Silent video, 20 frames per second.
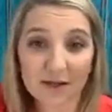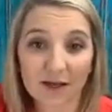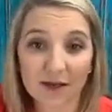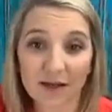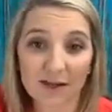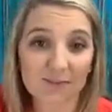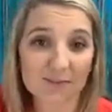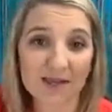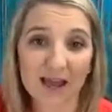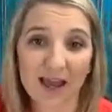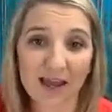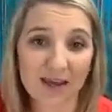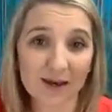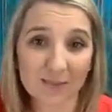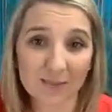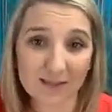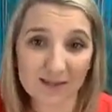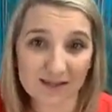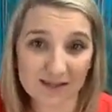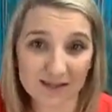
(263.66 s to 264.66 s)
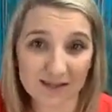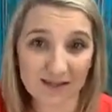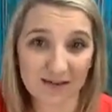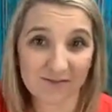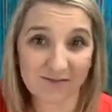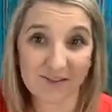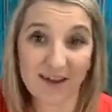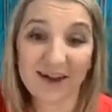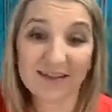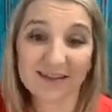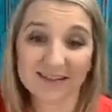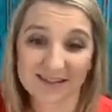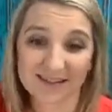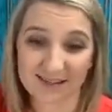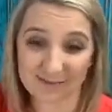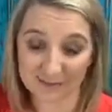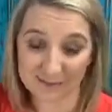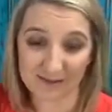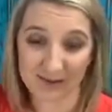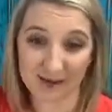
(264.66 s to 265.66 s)
up to 18 months in advance
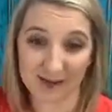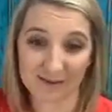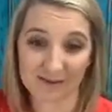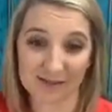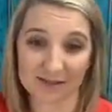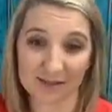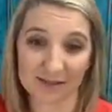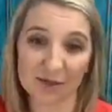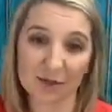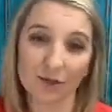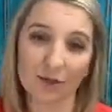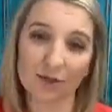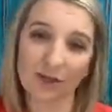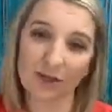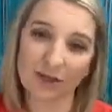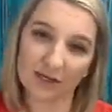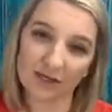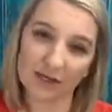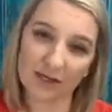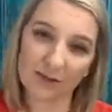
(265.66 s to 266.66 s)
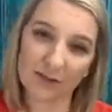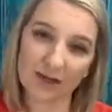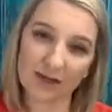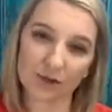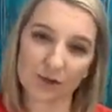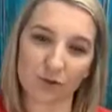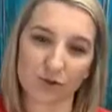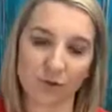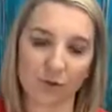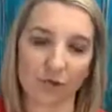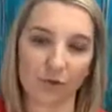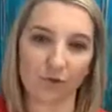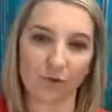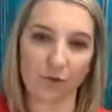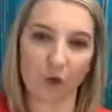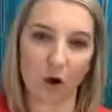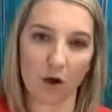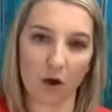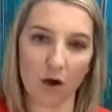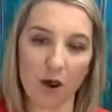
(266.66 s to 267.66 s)
sometimes. So you need to make sure that you've
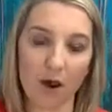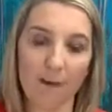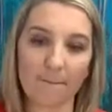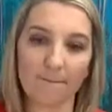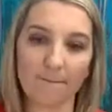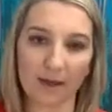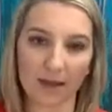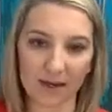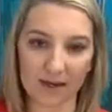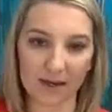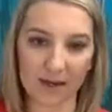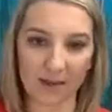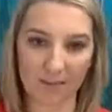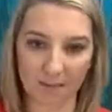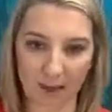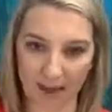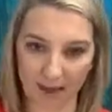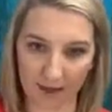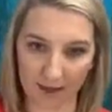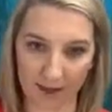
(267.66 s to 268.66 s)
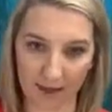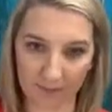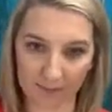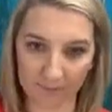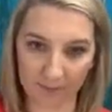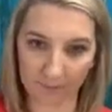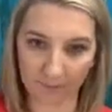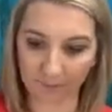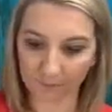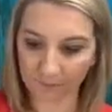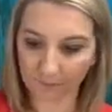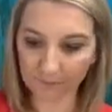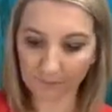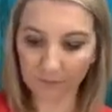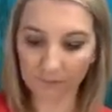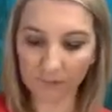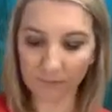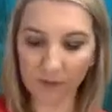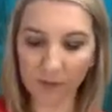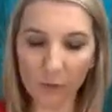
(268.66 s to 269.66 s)
got money in the bank.
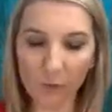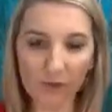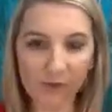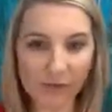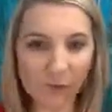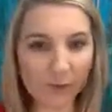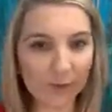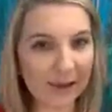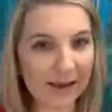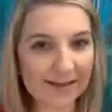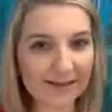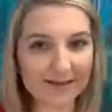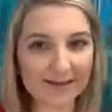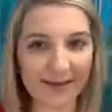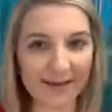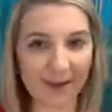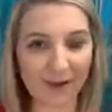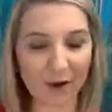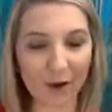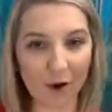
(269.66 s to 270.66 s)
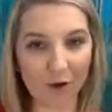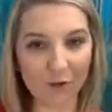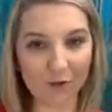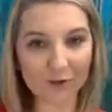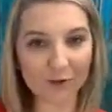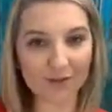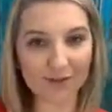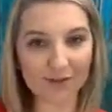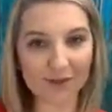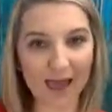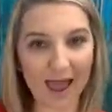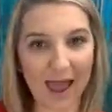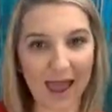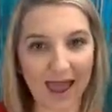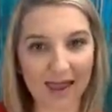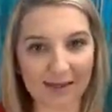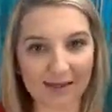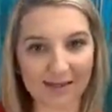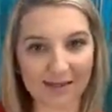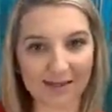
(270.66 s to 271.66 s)
We talk about setting goals
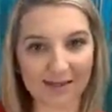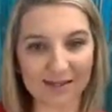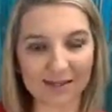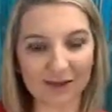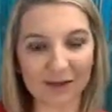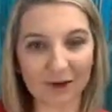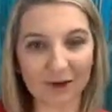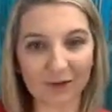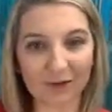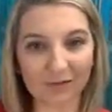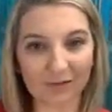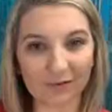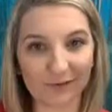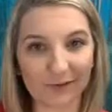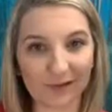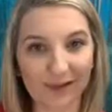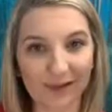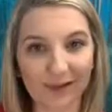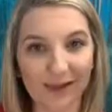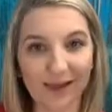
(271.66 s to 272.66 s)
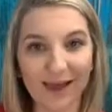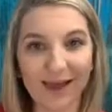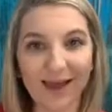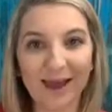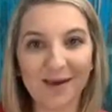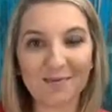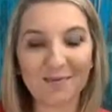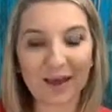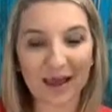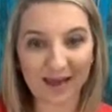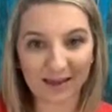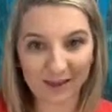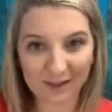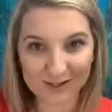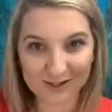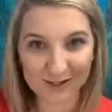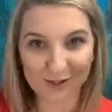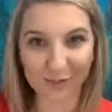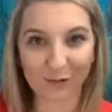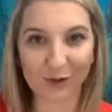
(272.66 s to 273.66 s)
and hopefully paying
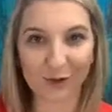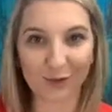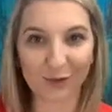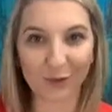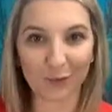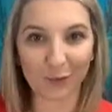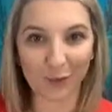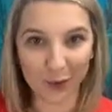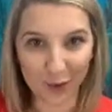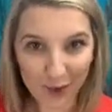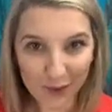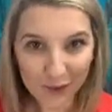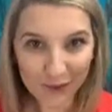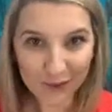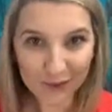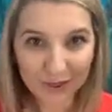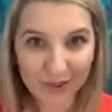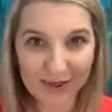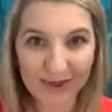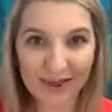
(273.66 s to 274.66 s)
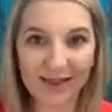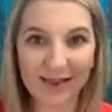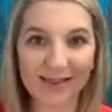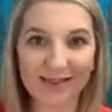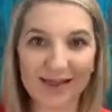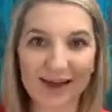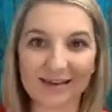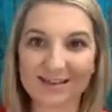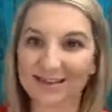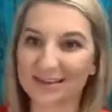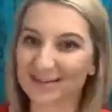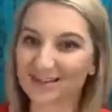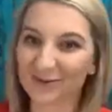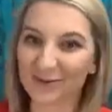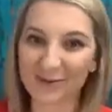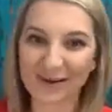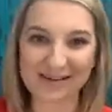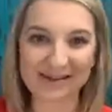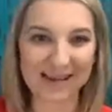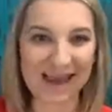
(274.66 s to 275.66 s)
yourself what you're worth. That doesn't
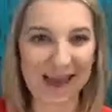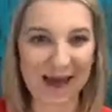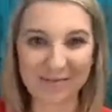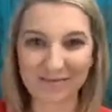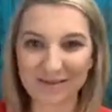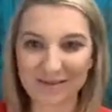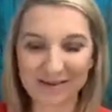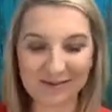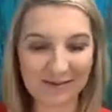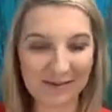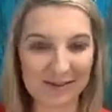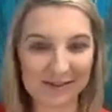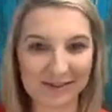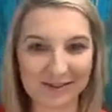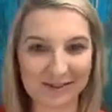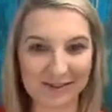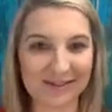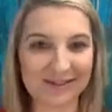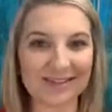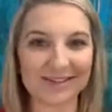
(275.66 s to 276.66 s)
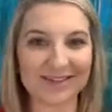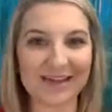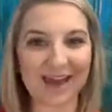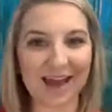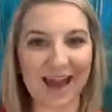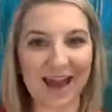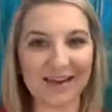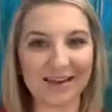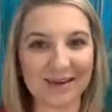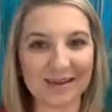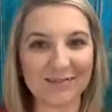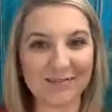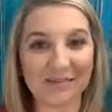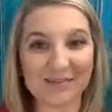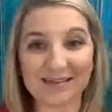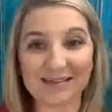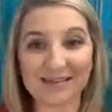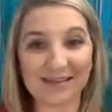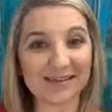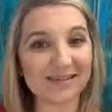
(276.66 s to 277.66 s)
always happen when you set out in
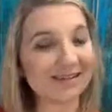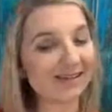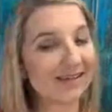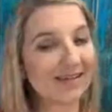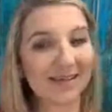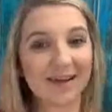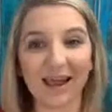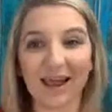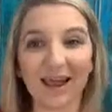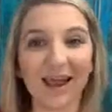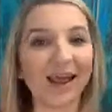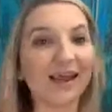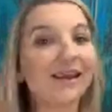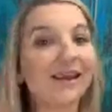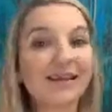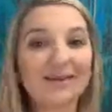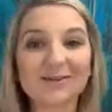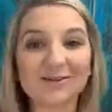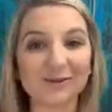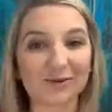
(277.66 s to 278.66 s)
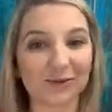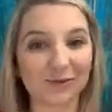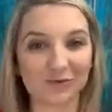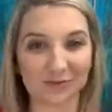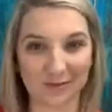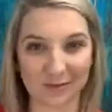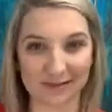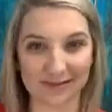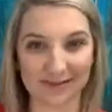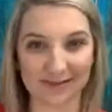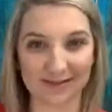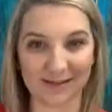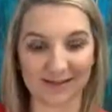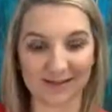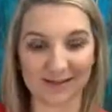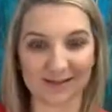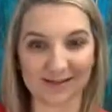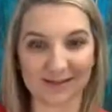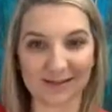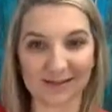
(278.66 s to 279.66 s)
business, in any sort of
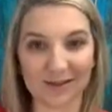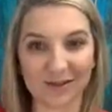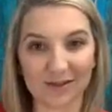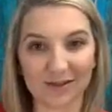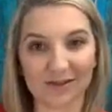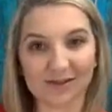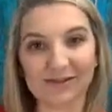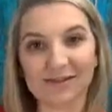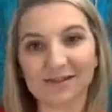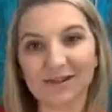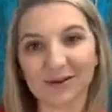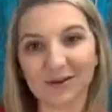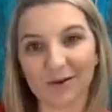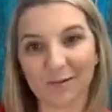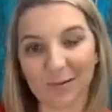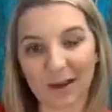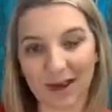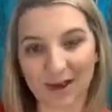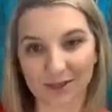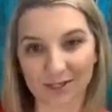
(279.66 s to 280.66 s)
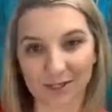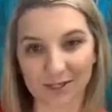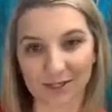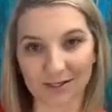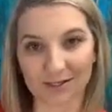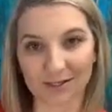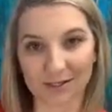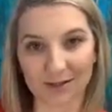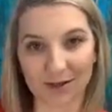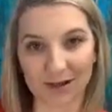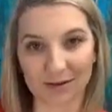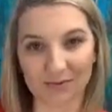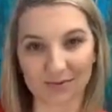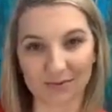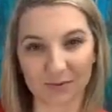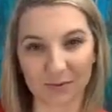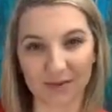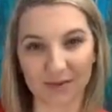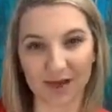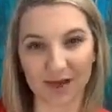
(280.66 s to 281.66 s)
business. So there is a lot of patience that
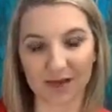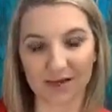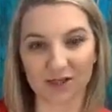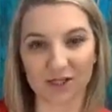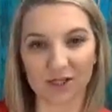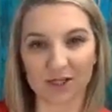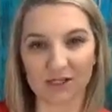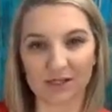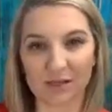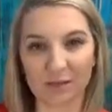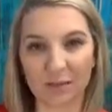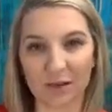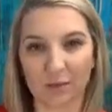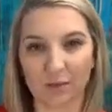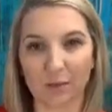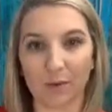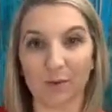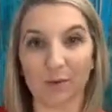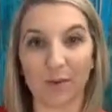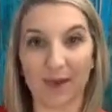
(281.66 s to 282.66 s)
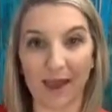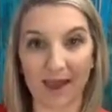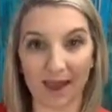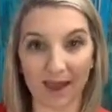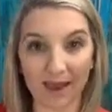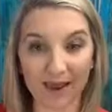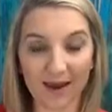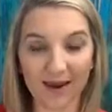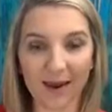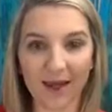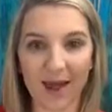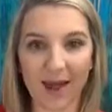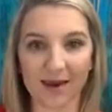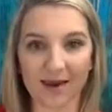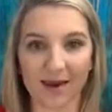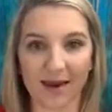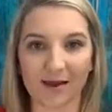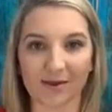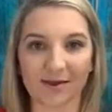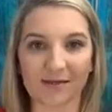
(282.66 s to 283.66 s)
comes with that, and just to be prepared
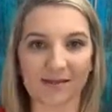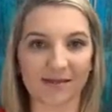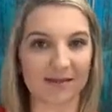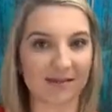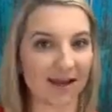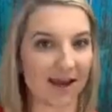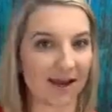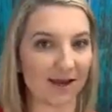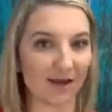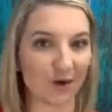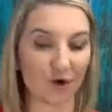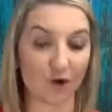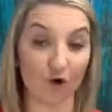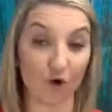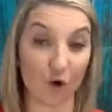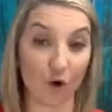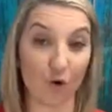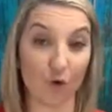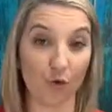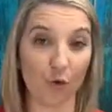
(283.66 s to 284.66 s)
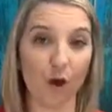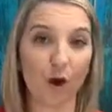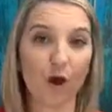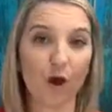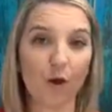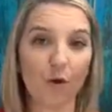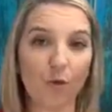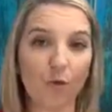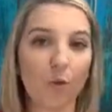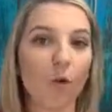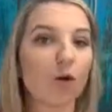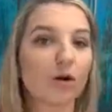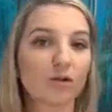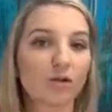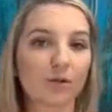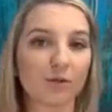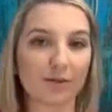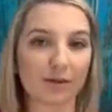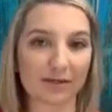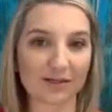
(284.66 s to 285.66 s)
and understand and know what
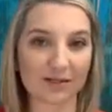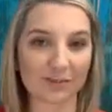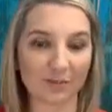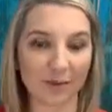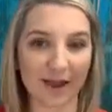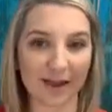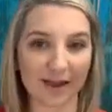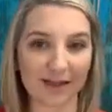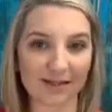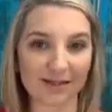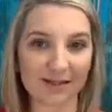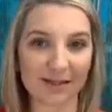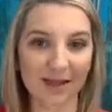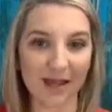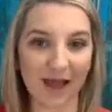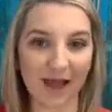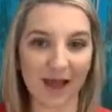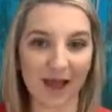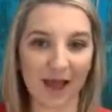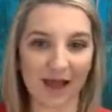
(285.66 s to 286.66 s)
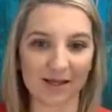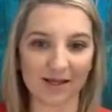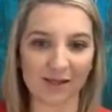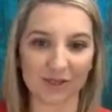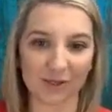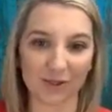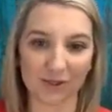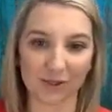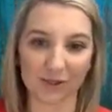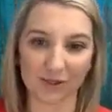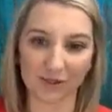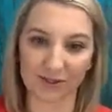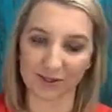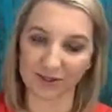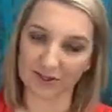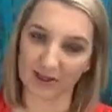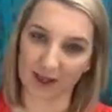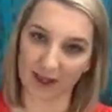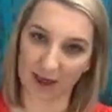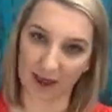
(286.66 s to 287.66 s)
to expect as you
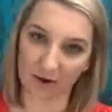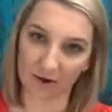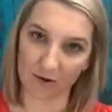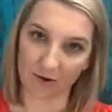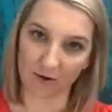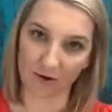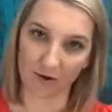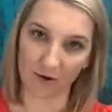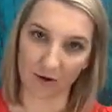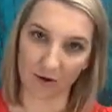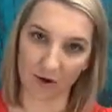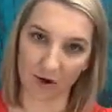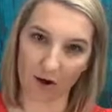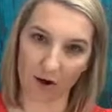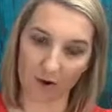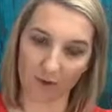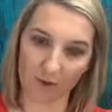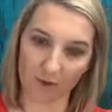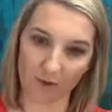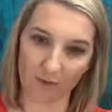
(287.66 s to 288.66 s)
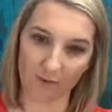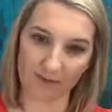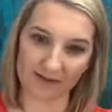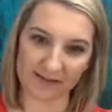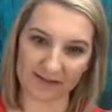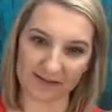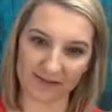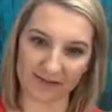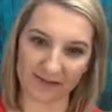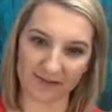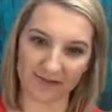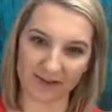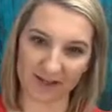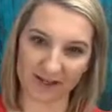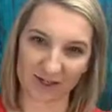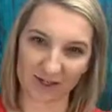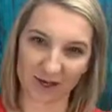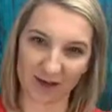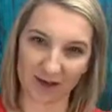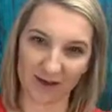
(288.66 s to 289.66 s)
set out on your own business
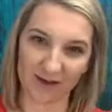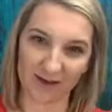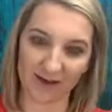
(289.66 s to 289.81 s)
adventure.